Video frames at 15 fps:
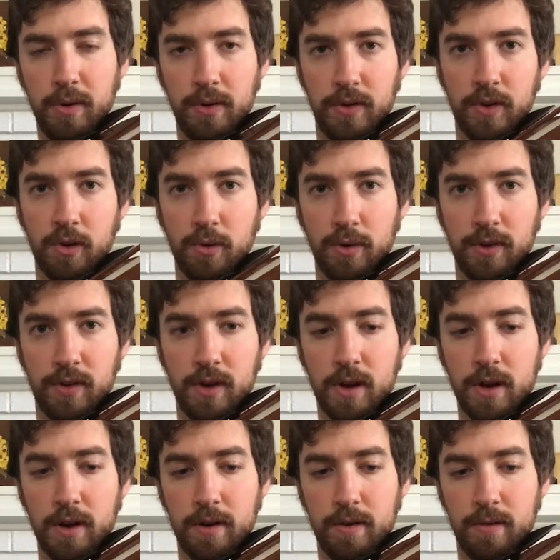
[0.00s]
so it's
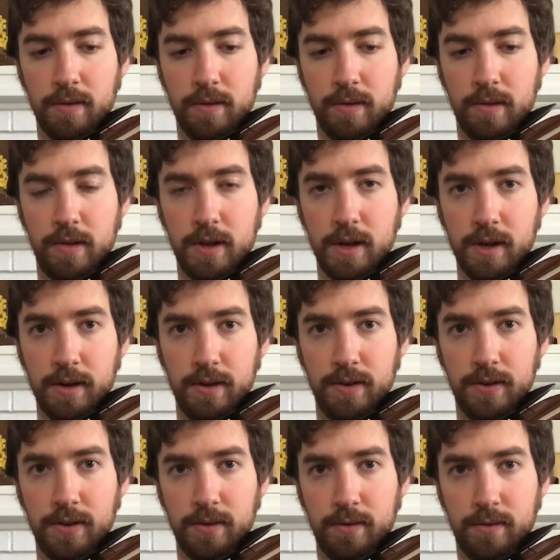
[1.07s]
not
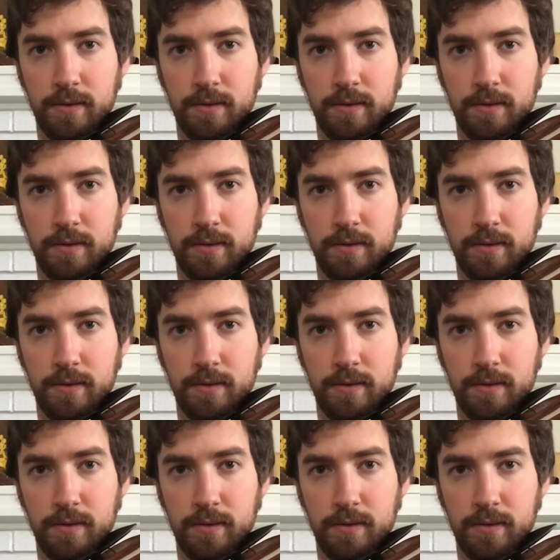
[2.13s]
this.